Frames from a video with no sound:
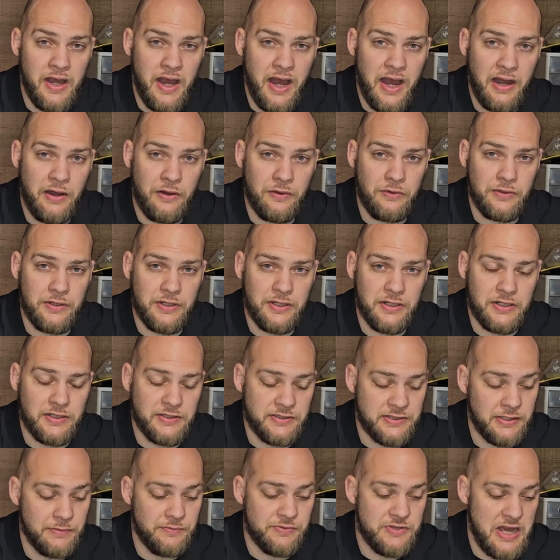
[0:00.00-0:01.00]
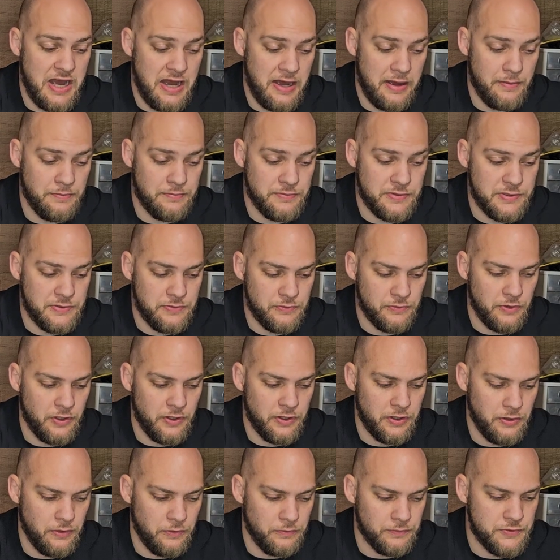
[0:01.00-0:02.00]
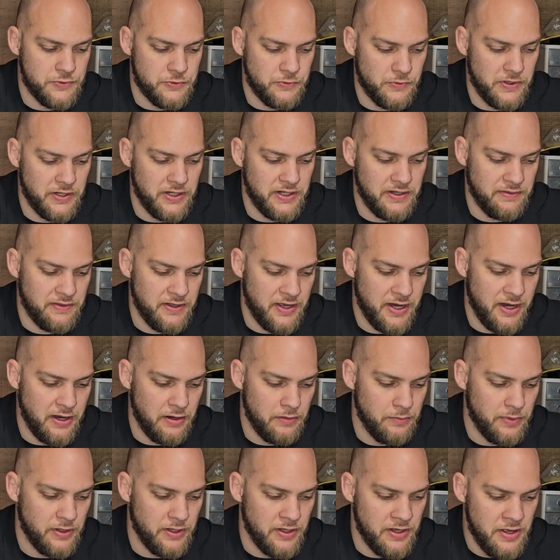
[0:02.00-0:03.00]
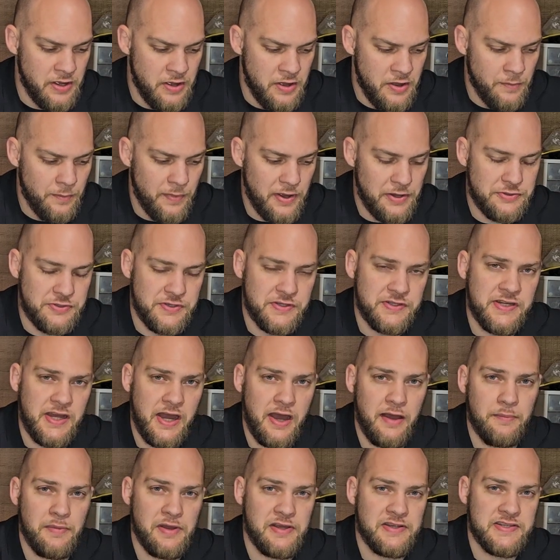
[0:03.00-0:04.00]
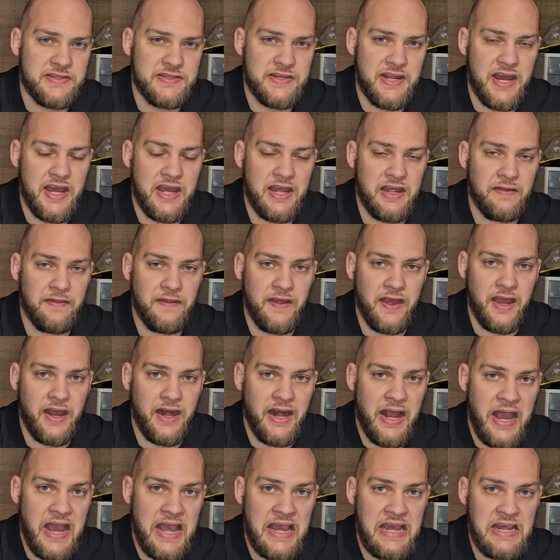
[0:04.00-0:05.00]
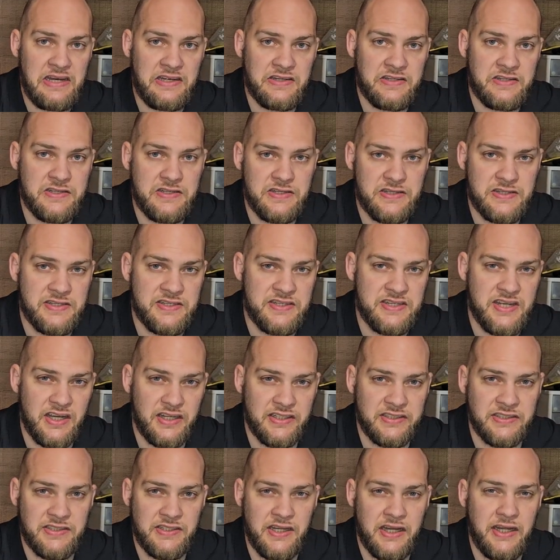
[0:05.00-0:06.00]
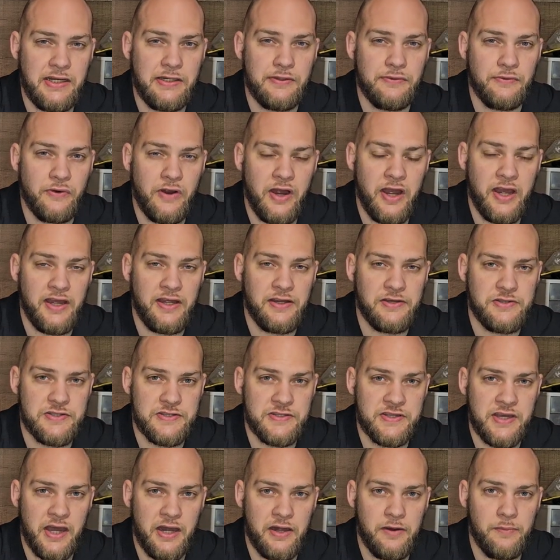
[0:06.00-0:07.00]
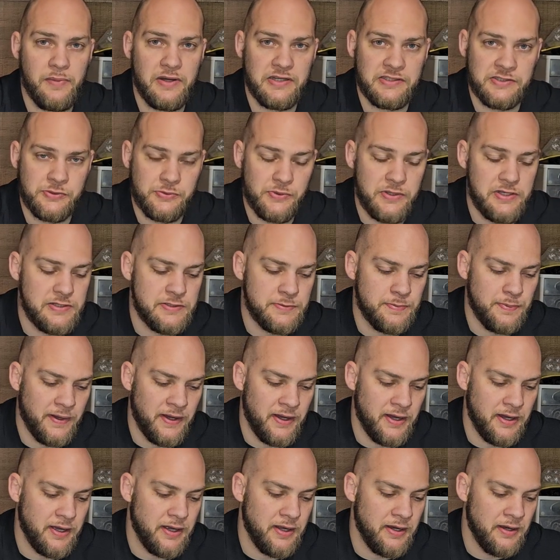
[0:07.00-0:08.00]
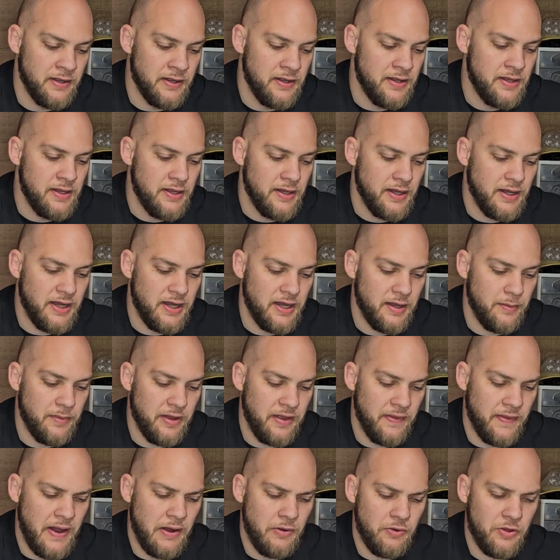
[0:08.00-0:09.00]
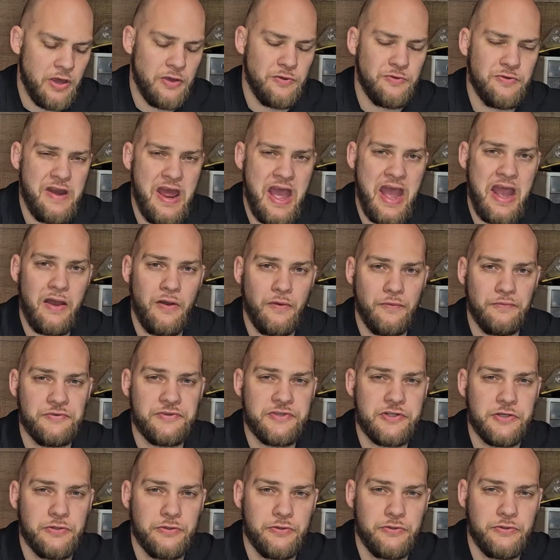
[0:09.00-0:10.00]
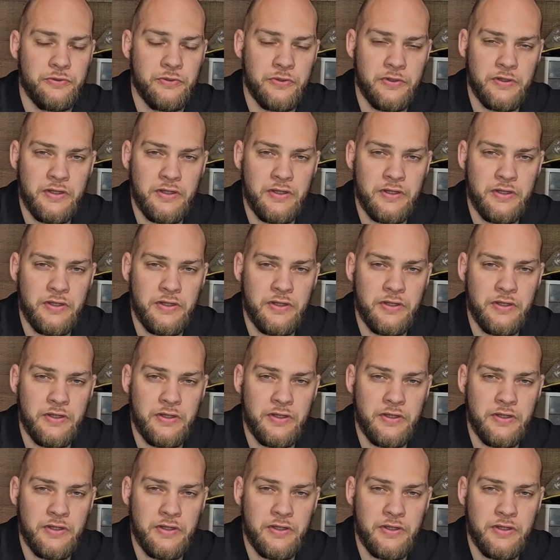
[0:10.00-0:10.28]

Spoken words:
I'll sometimes run it on 20 there. But most of the time I stay in that 8 to 16 range is kind of my sweet spot. And I'll go down to